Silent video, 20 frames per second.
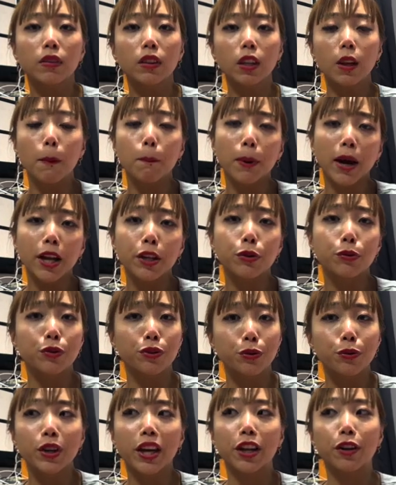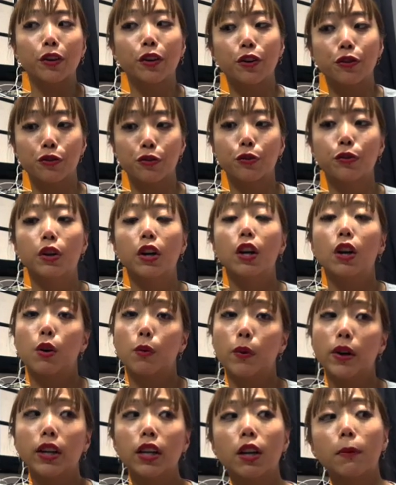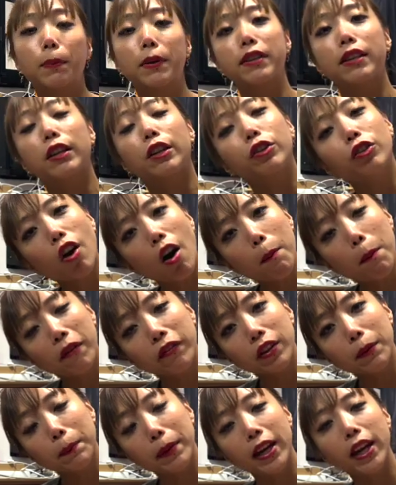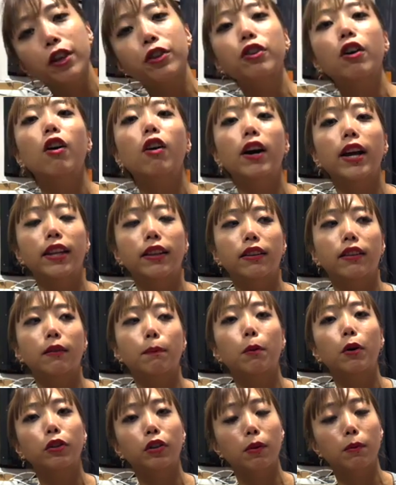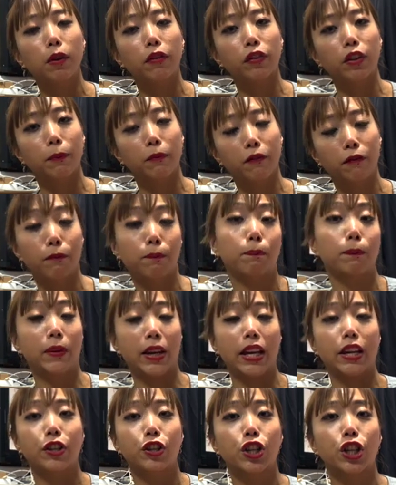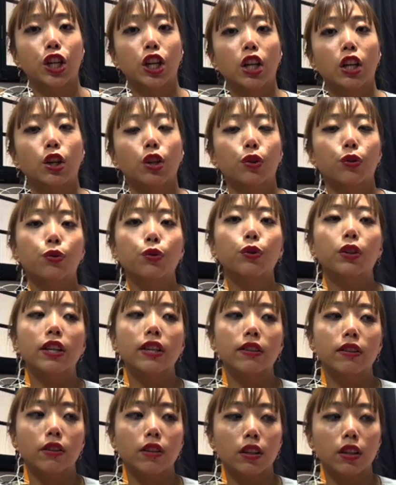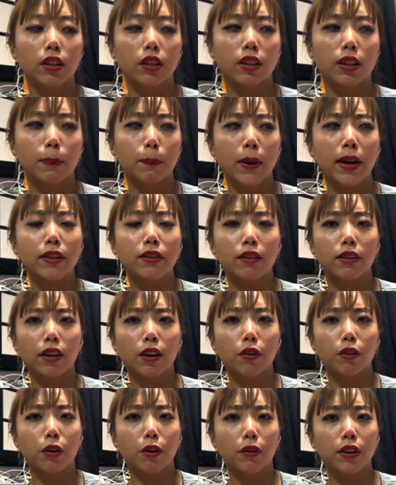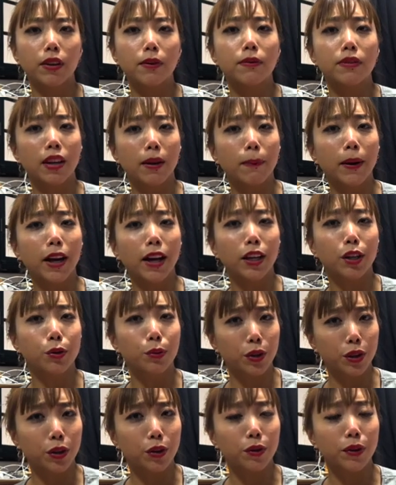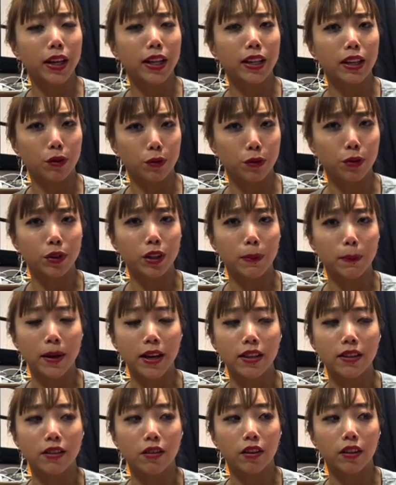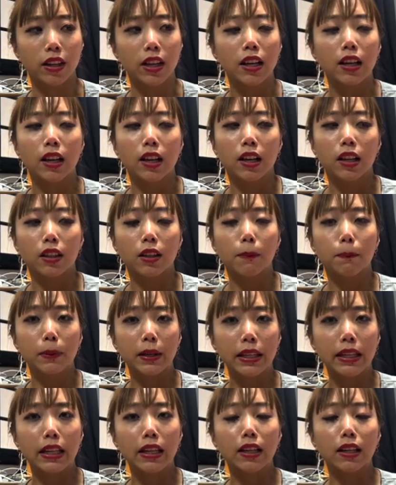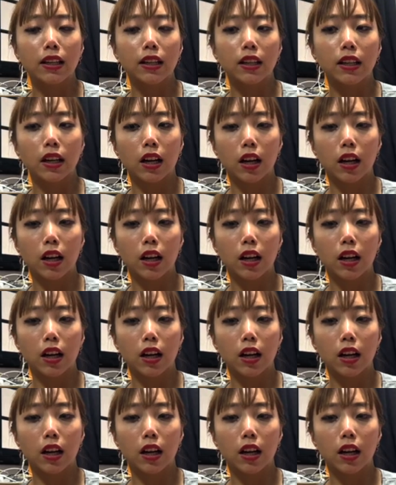but you still cannot control whether it appears at the top of the page or at the bottom of the page. So this depends on algorithms set by Google, and it also depends on the bidding